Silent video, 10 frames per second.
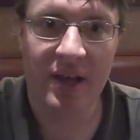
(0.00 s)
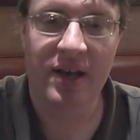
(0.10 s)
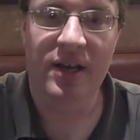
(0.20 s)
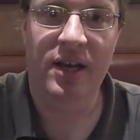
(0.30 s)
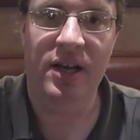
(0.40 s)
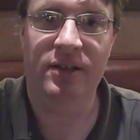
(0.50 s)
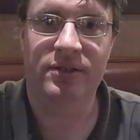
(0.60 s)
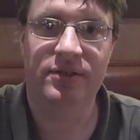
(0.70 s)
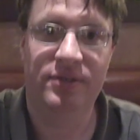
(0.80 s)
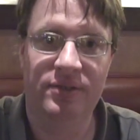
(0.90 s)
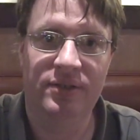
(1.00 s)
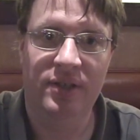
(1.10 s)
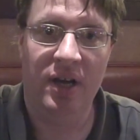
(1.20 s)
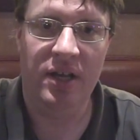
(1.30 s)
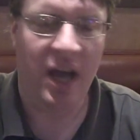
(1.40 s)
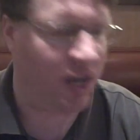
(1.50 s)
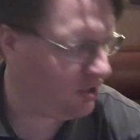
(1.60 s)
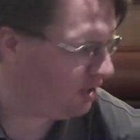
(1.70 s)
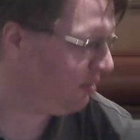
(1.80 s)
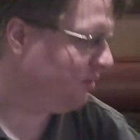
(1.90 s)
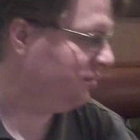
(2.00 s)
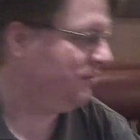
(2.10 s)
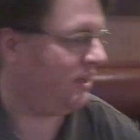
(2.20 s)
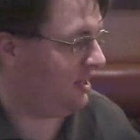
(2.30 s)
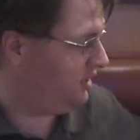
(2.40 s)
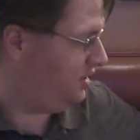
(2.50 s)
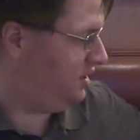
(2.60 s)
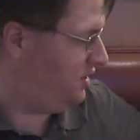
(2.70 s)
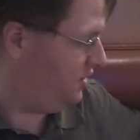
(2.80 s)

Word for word: Should he be sitting next to you? Yeah, he should be. I guess he just